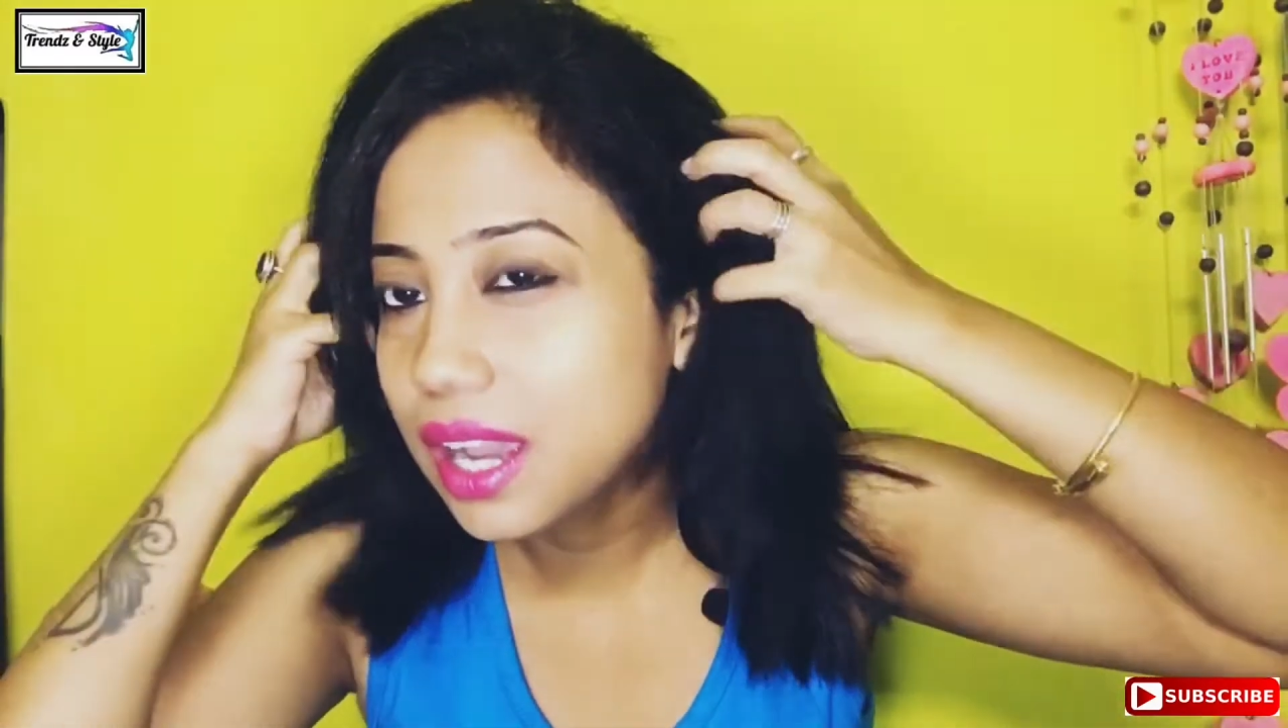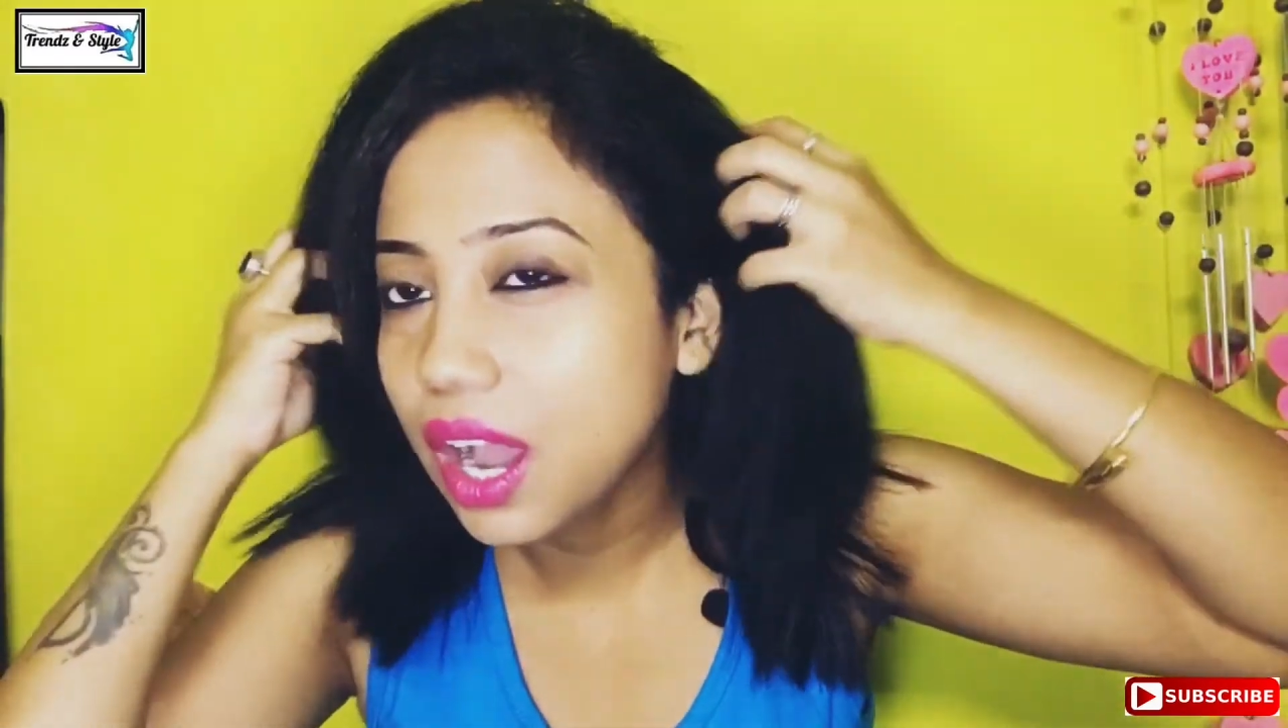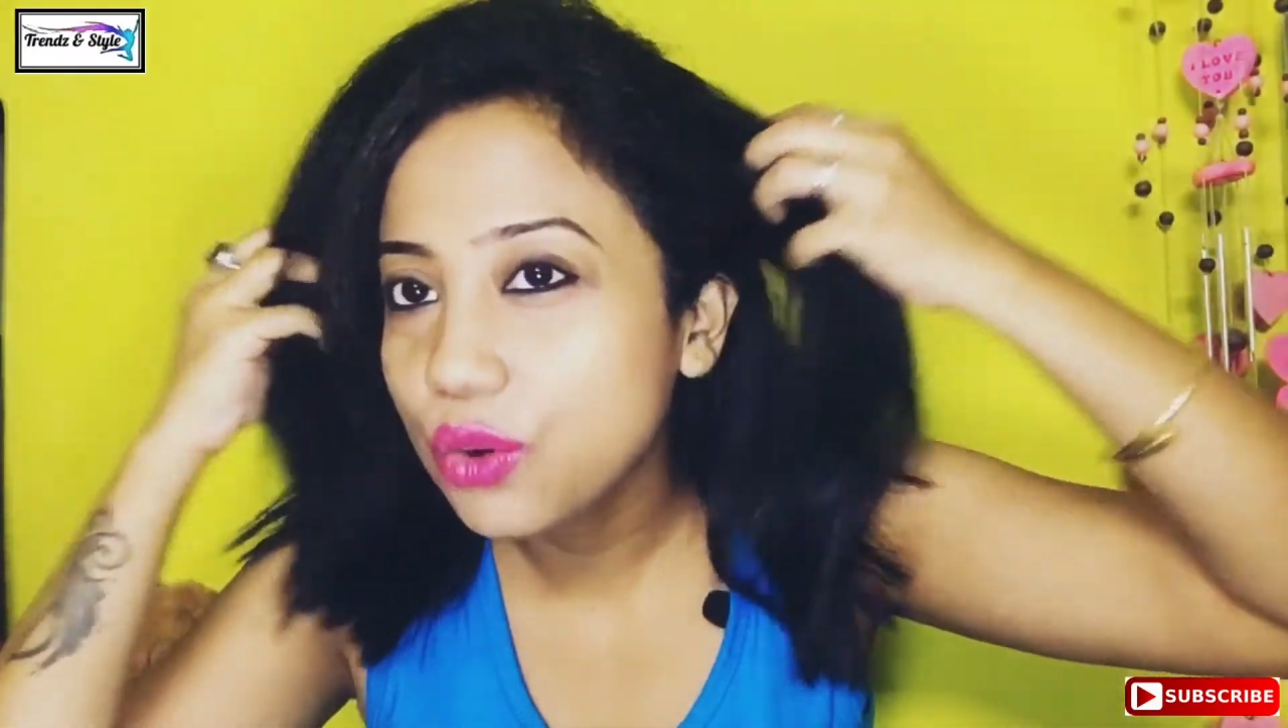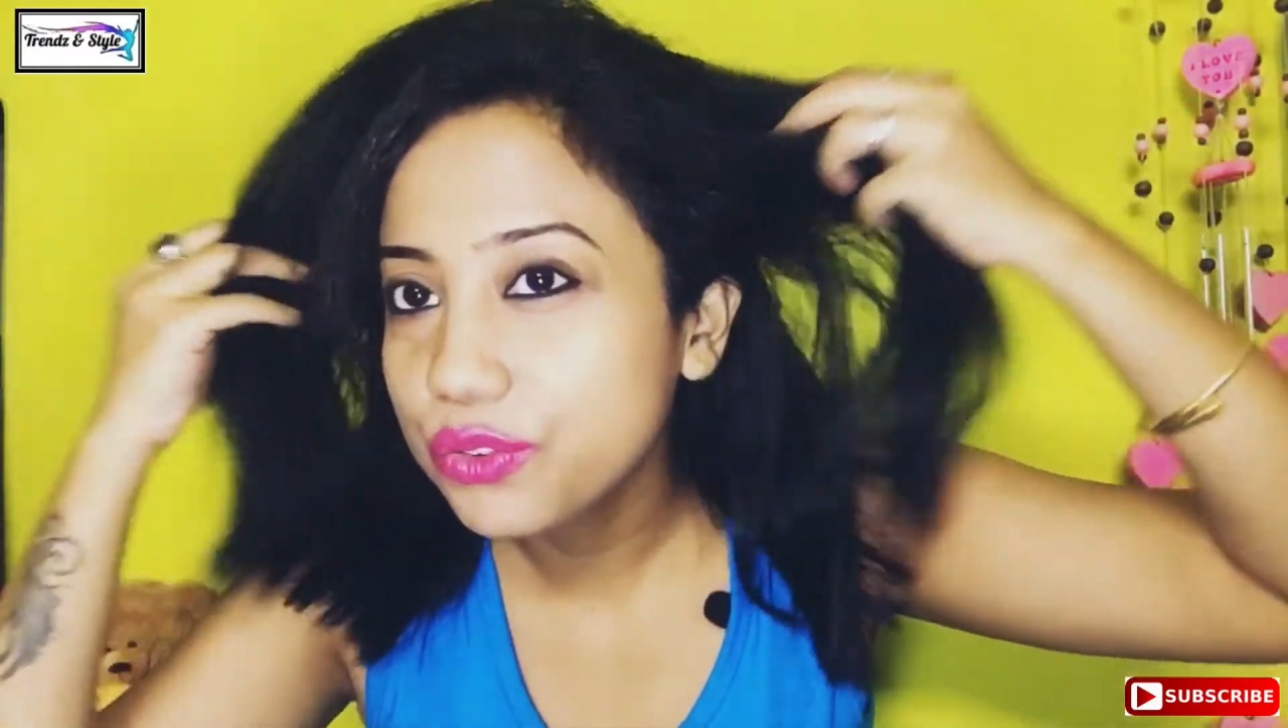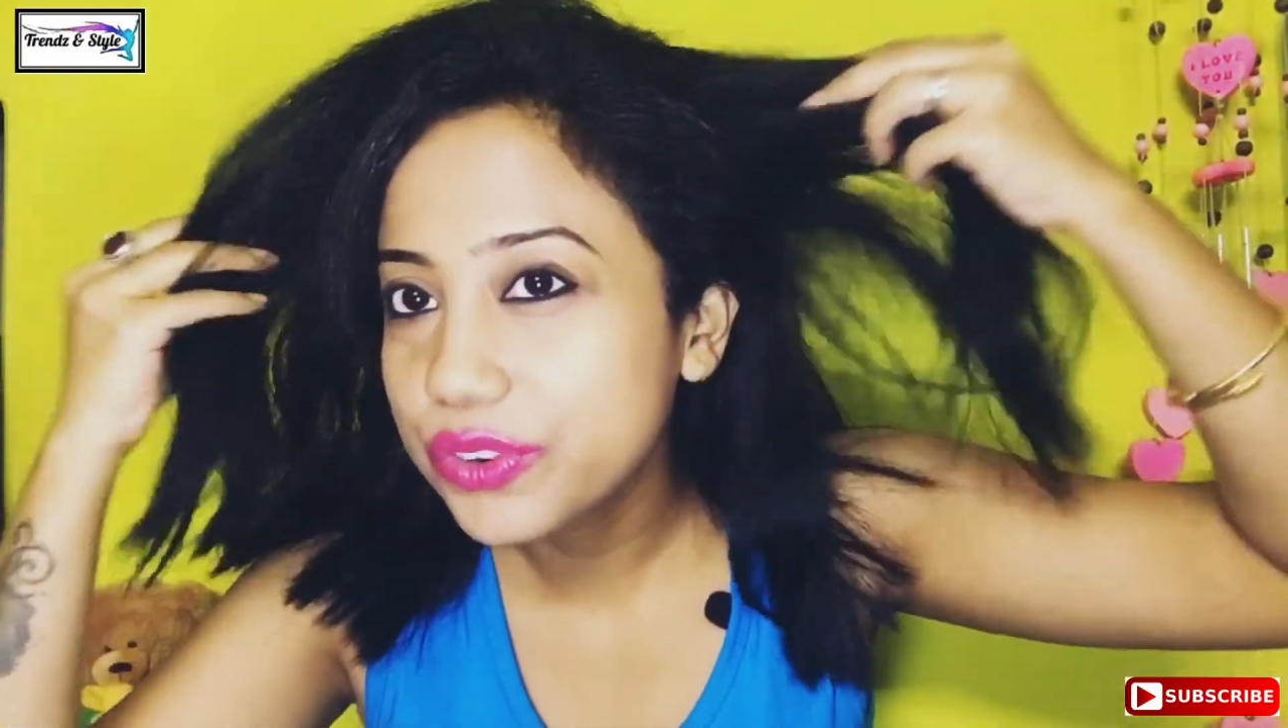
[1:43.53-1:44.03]

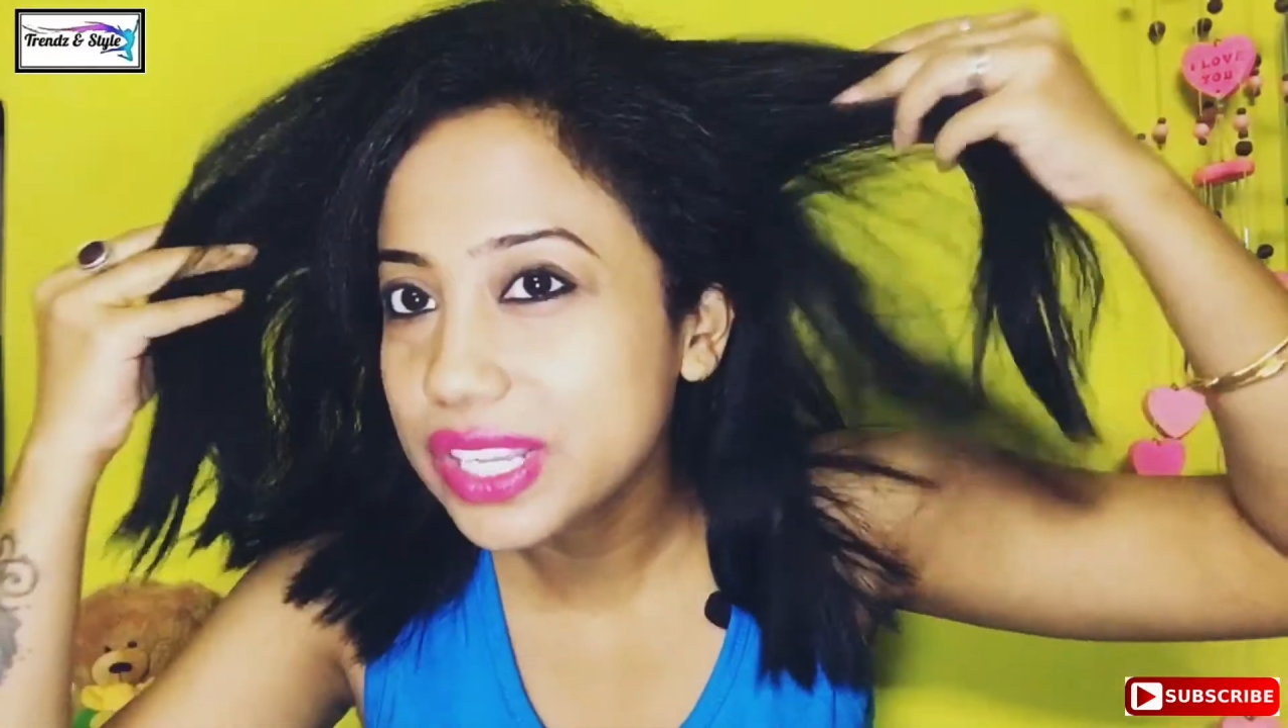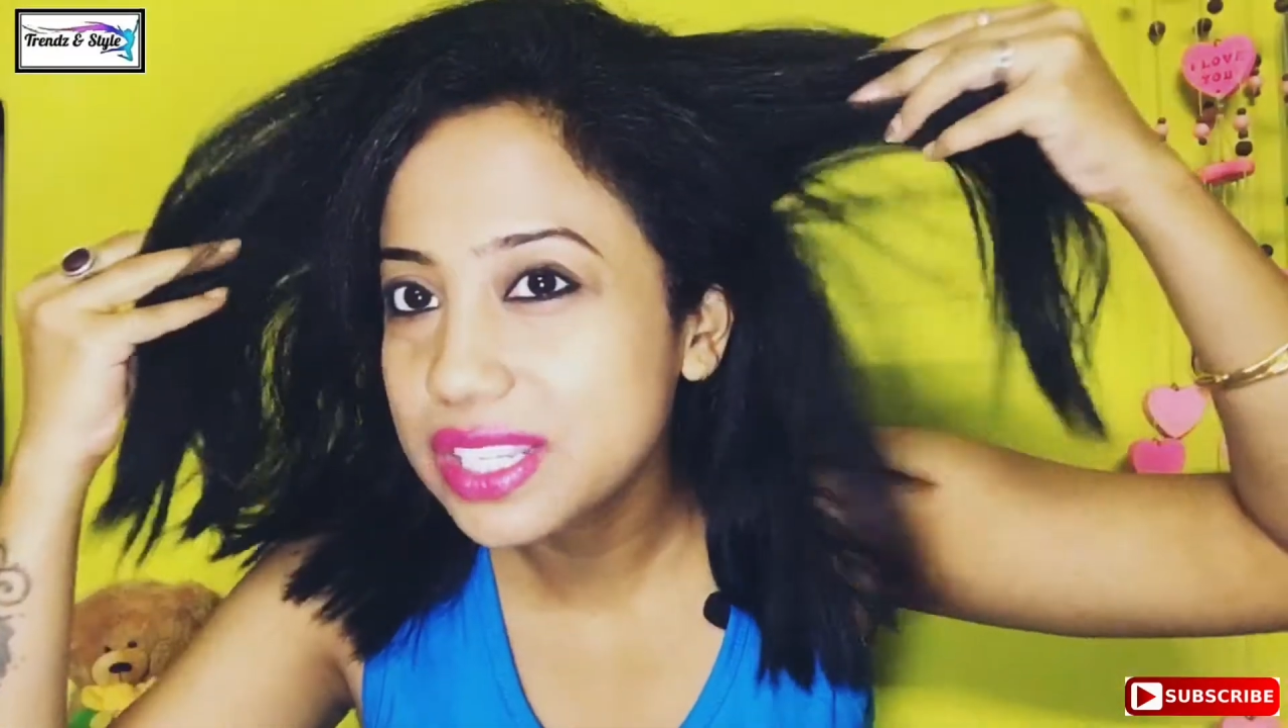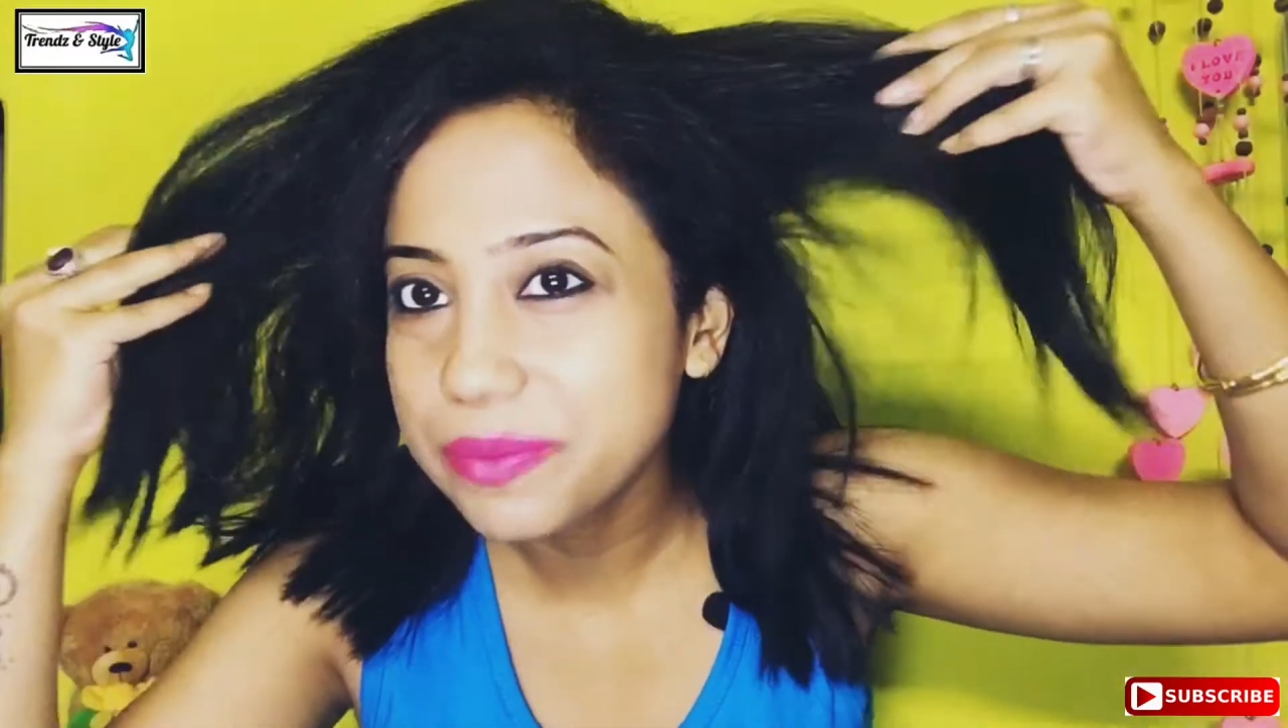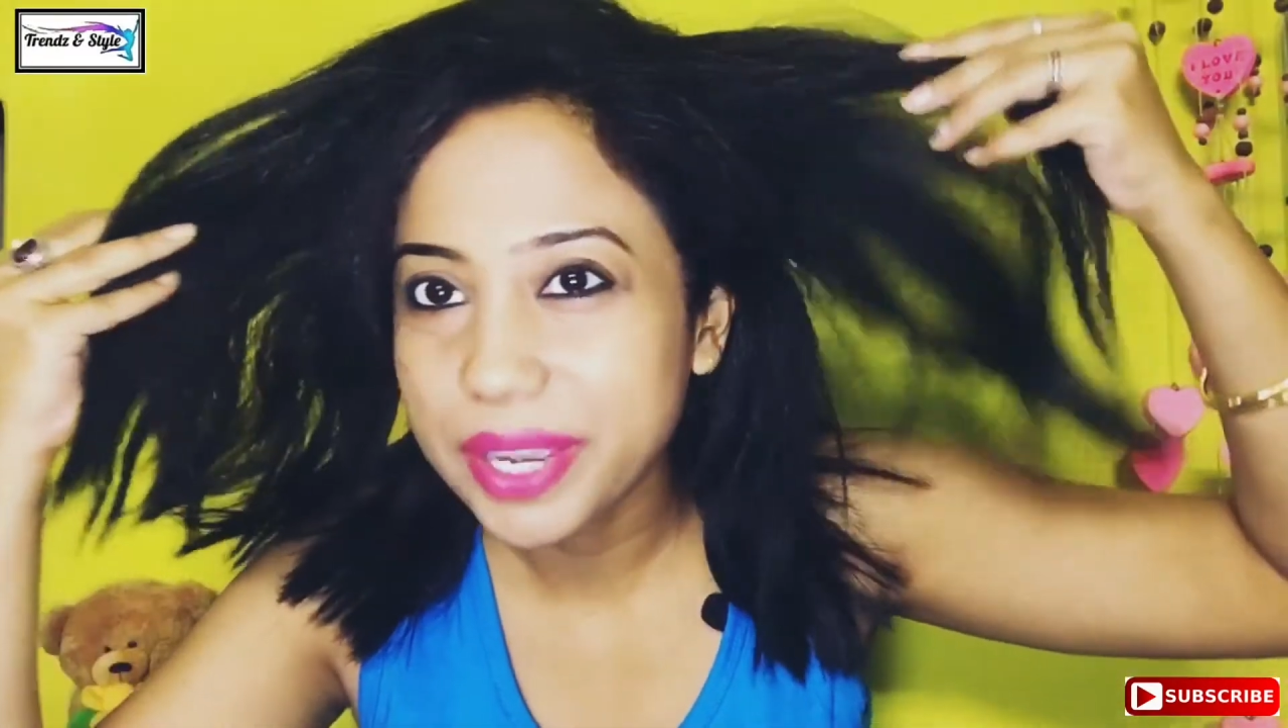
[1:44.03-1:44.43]
how frizzy